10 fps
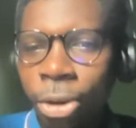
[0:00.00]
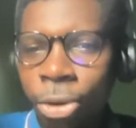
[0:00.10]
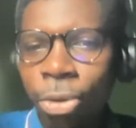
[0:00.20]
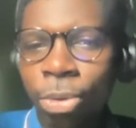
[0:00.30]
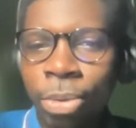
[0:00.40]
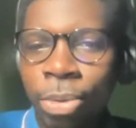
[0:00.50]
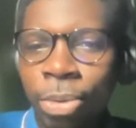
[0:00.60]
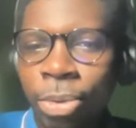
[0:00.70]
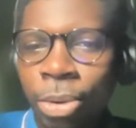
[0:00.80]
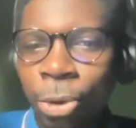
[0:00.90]

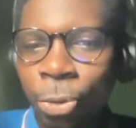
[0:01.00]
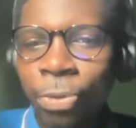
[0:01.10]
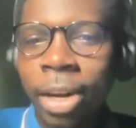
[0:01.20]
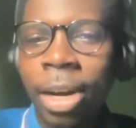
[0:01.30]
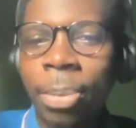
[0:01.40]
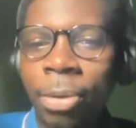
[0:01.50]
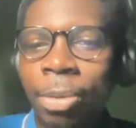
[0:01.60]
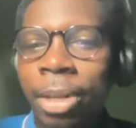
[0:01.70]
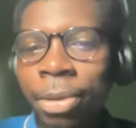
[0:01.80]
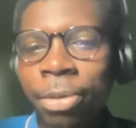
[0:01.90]
So far, apart
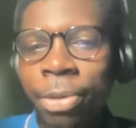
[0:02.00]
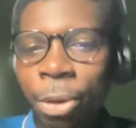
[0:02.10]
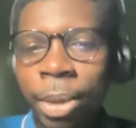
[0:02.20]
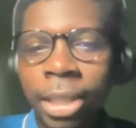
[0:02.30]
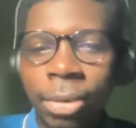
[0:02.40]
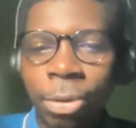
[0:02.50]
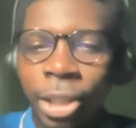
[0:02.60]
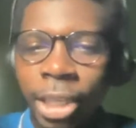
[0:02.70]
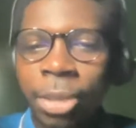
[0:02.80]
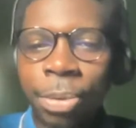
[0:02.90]
from dev environments, have you
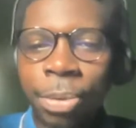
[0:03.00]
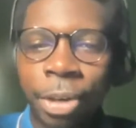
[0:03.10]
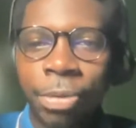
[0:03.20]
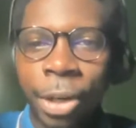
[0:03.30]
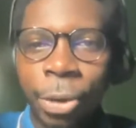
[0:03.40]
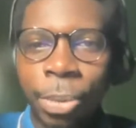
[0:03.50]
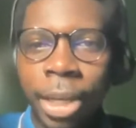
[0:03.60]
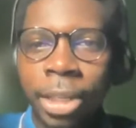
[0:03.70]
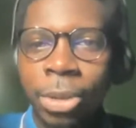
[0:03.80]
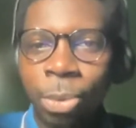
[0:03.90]
checked the preview
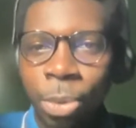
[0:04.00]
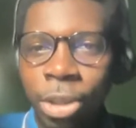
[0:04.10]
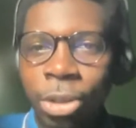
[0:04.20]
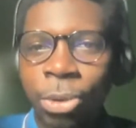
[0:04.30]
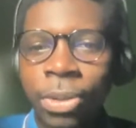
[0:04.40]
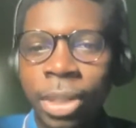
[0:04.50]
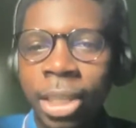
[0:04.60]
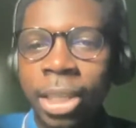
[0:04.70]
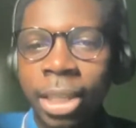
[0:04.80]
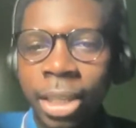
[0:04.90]
environments? Which do you
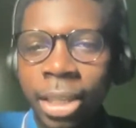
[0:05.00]
think?